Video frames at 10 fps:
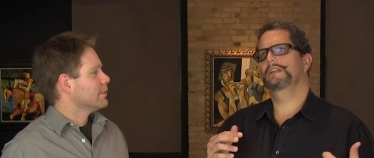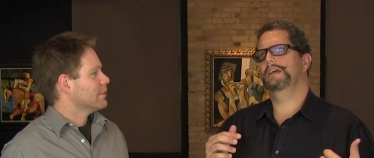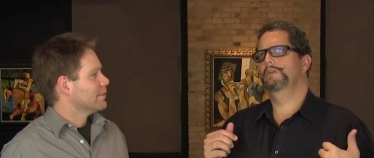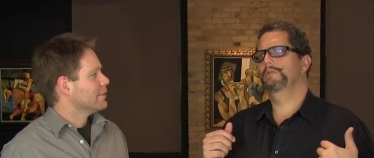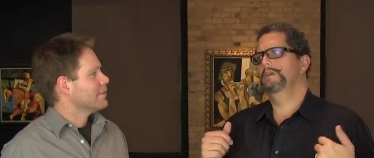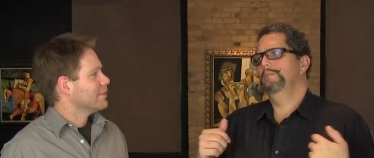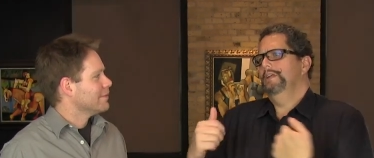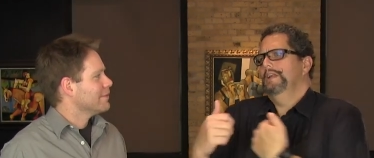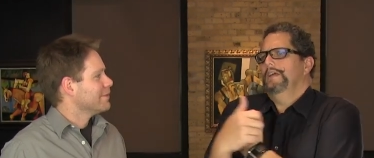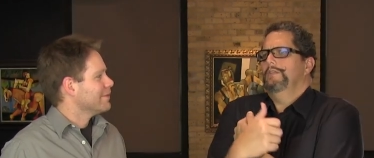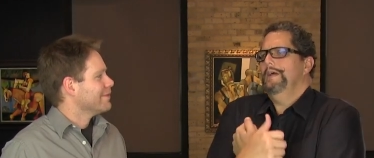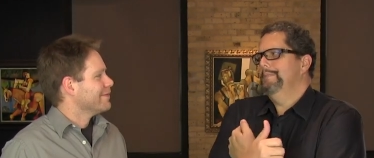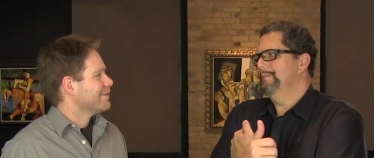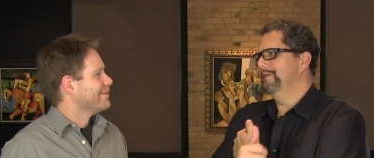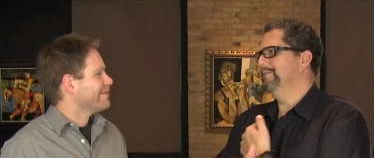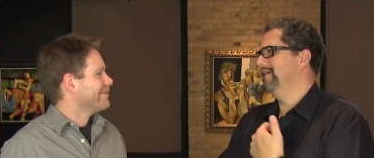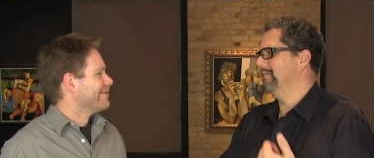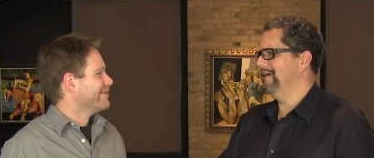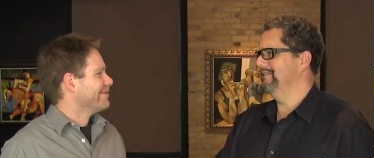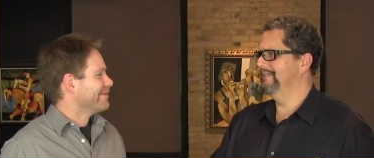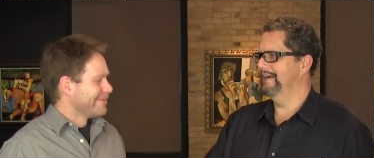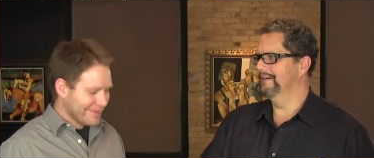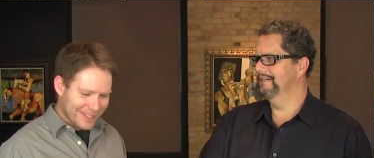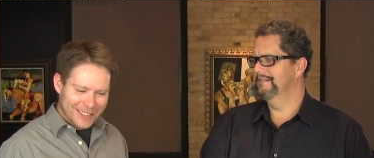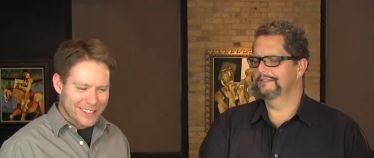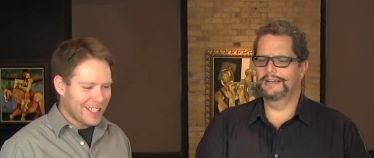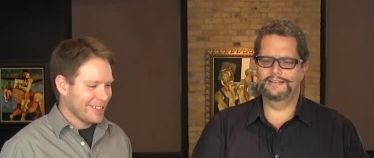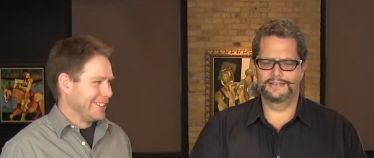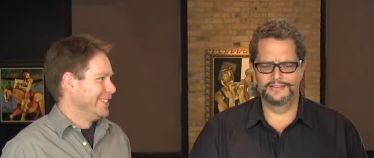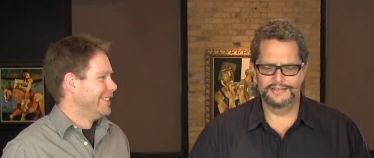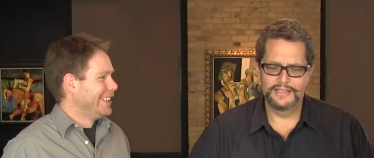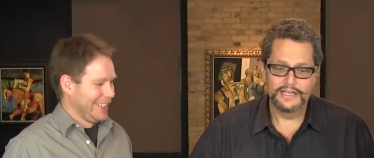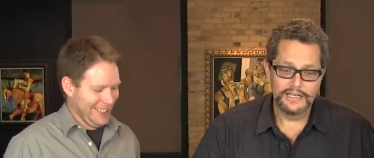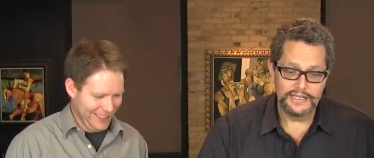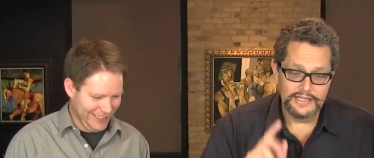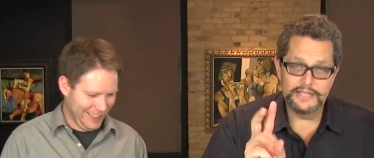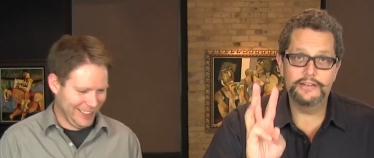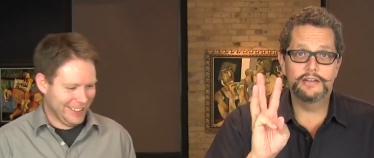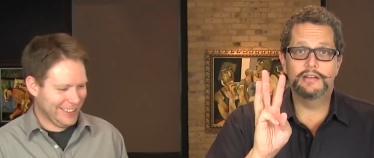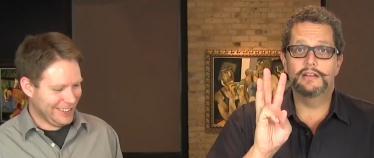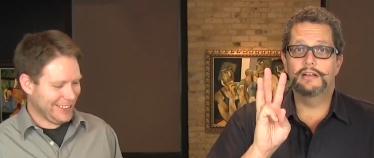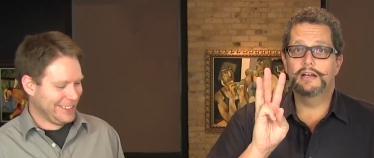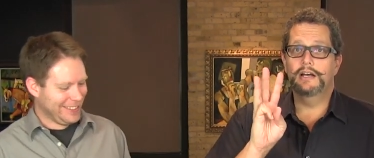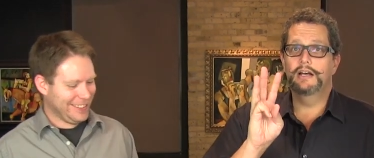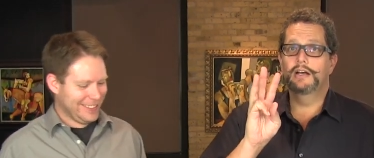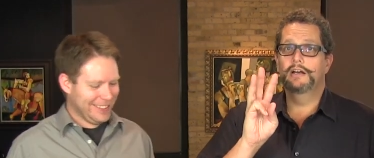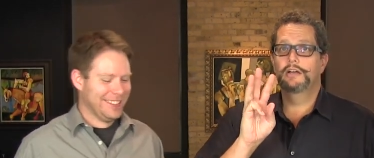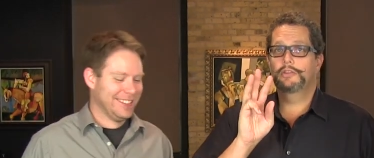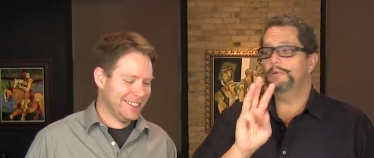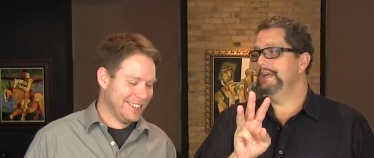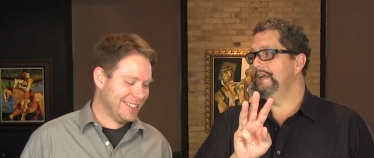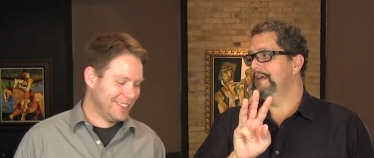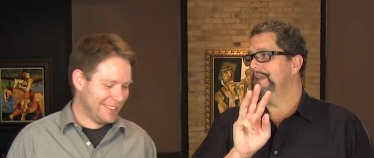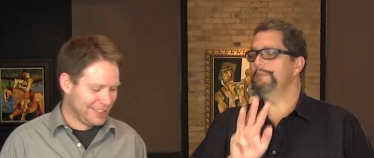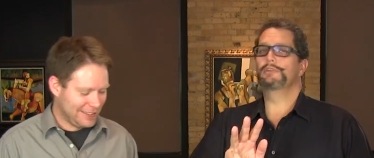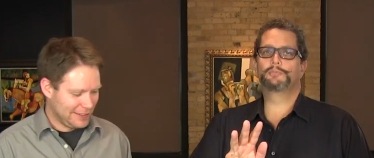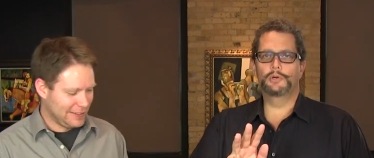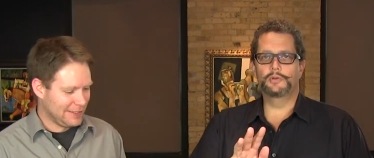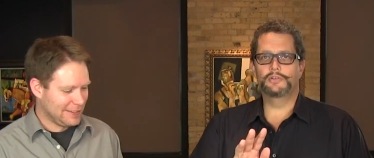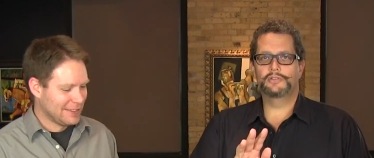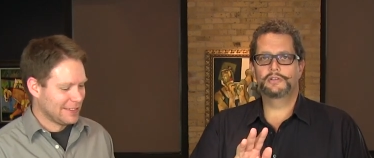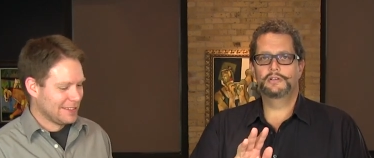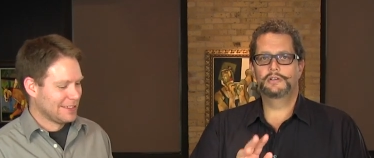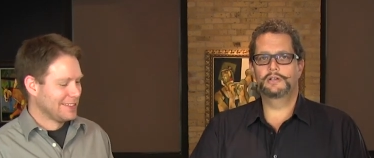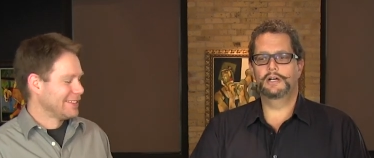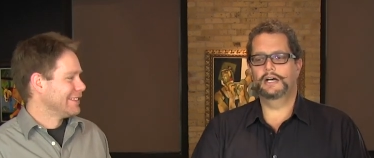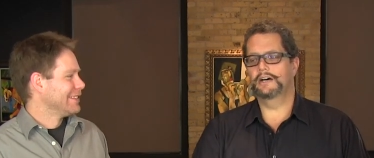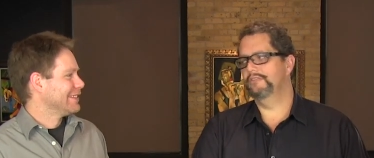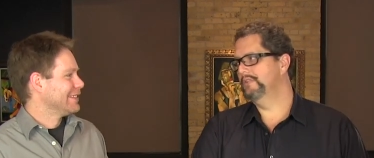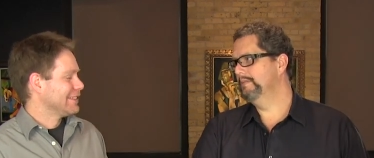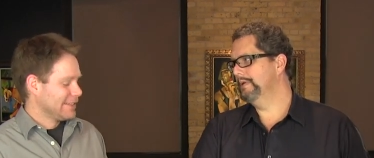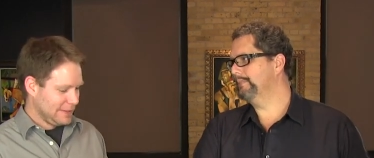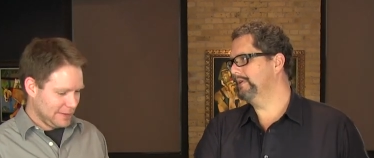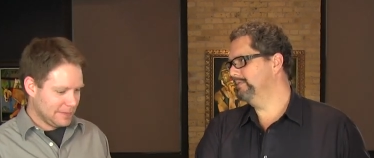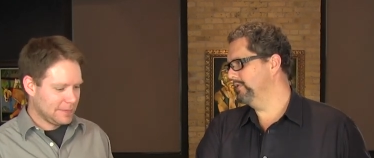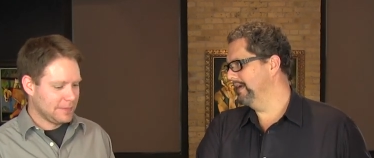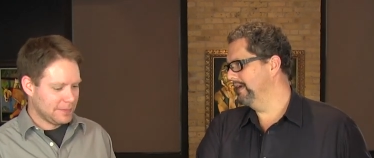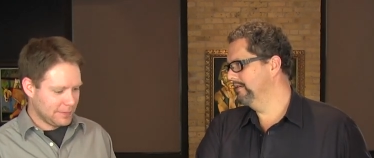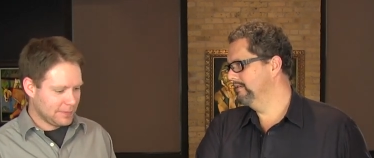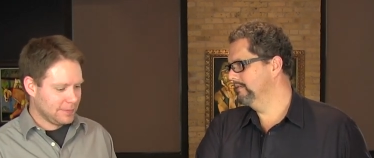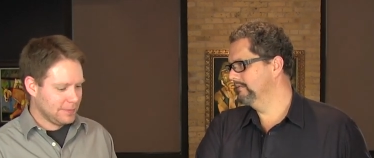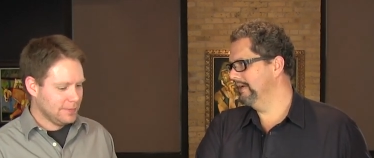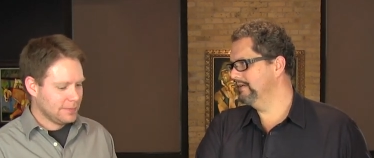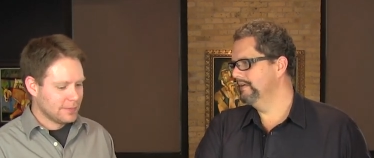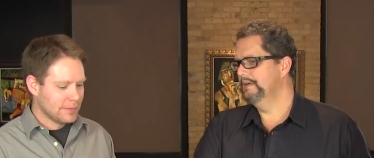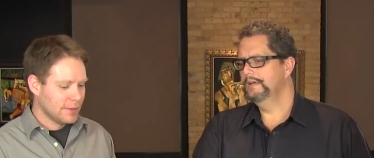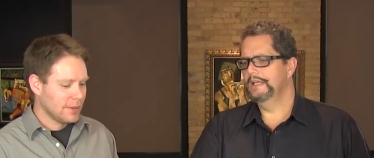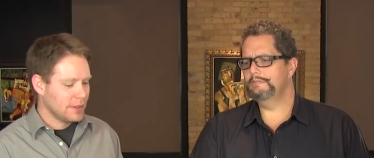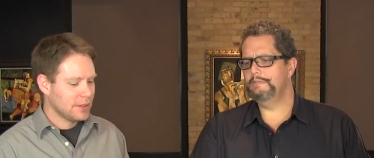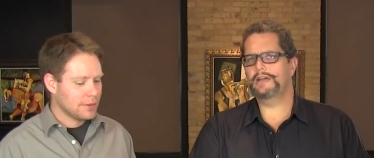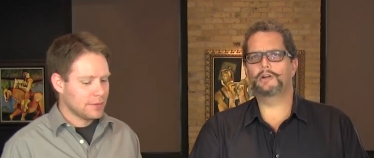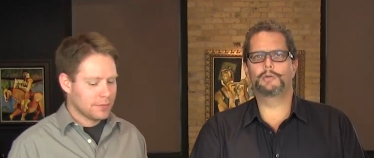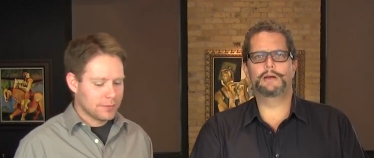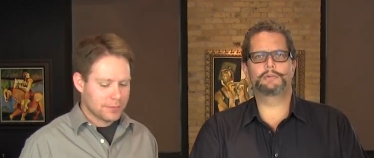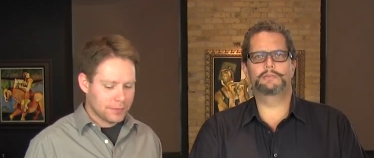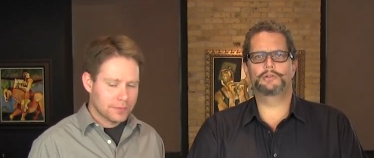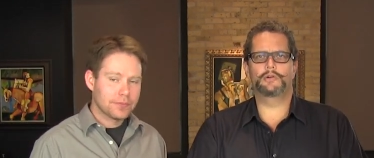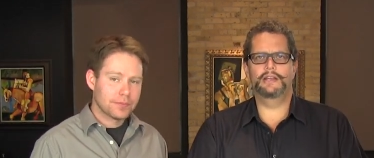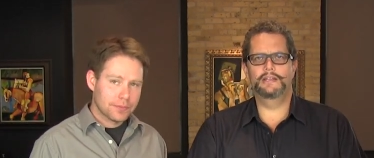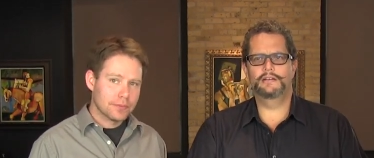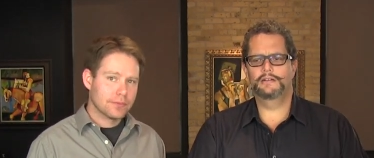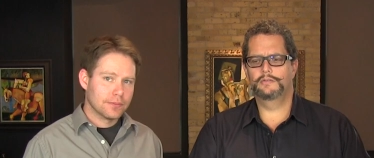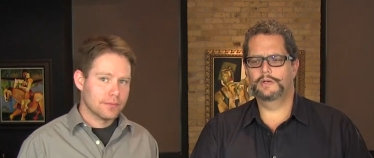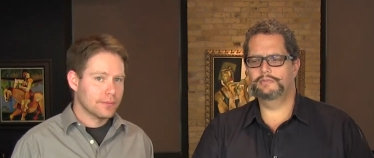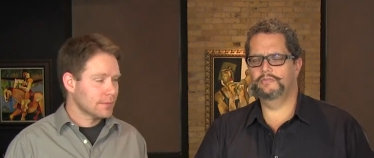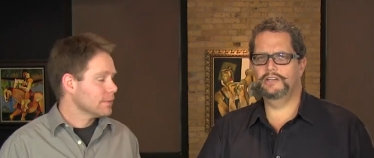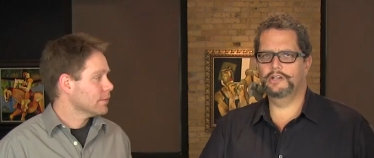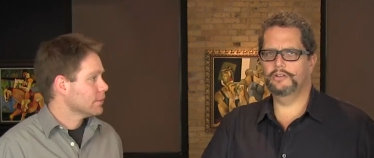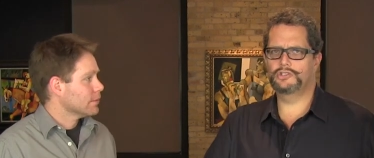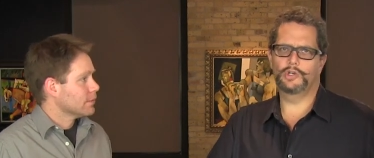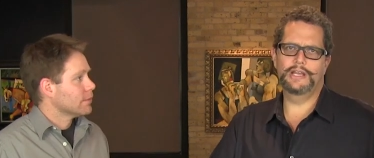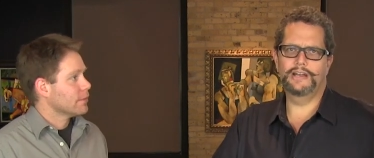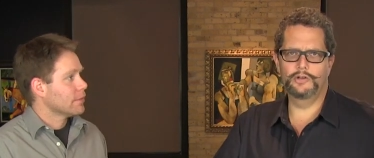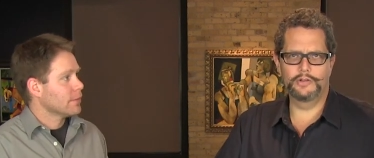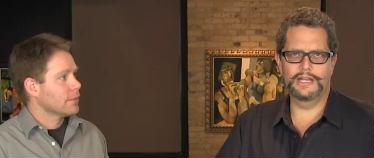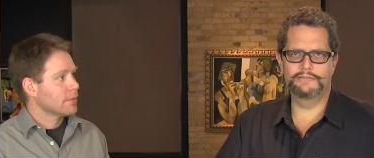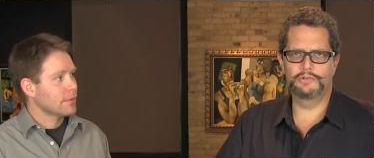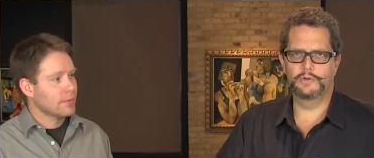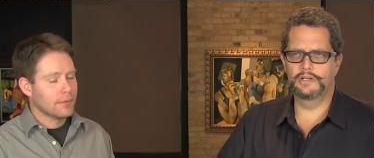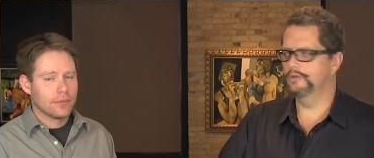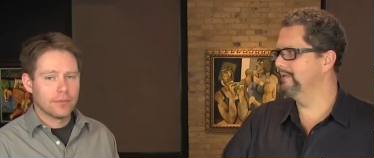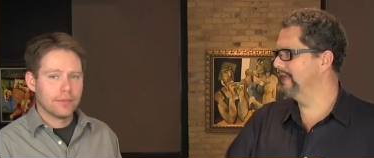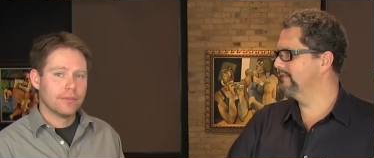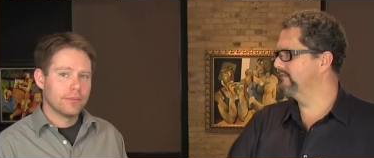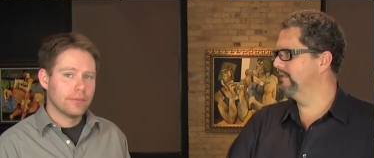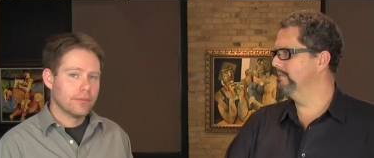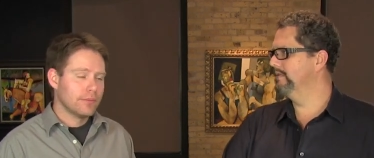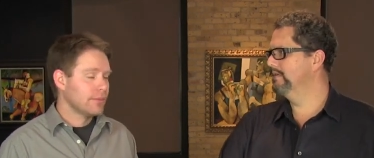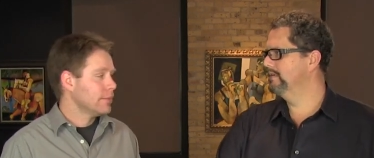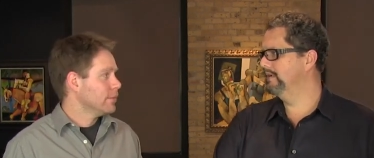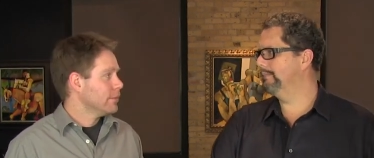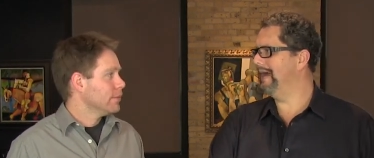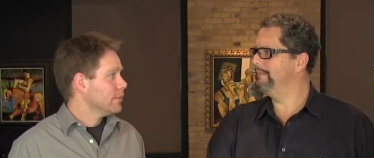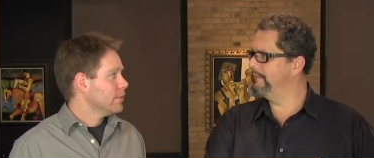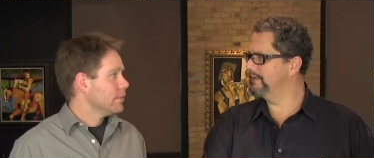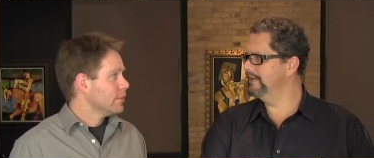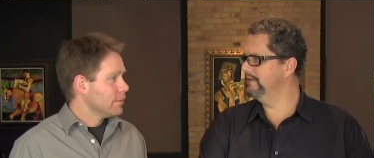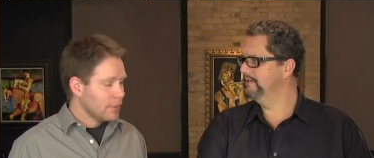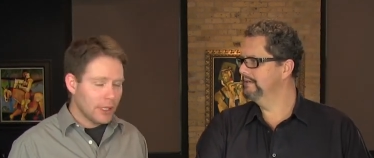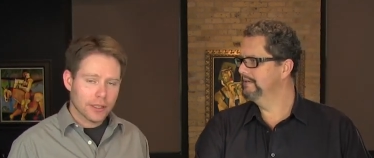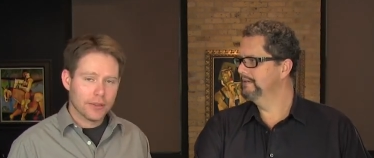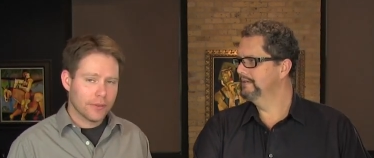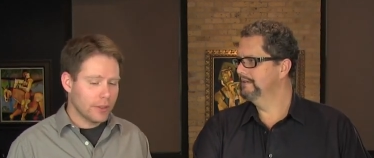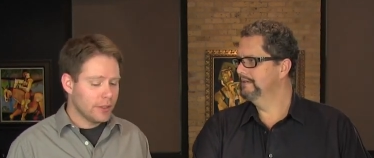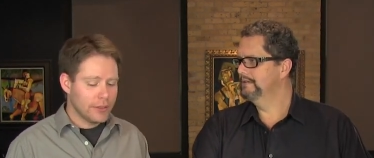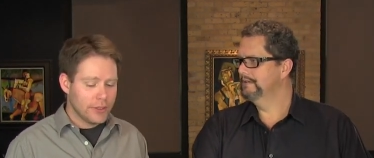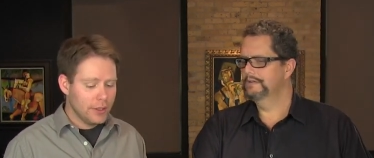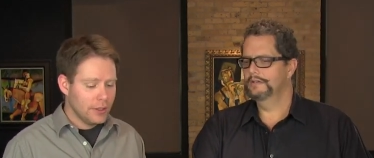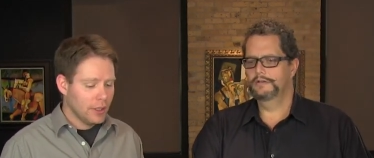Speaker 1: like you want to be like wrapped up in a blanket by the fire, exactly. right? And then uh, three tablespoons of pumpkin puree, mm-hmm. right? And we make our own pumpkin puree. We have a video to show you how to do that if you want to do that from a pie pumpkin. Yeah, very easy.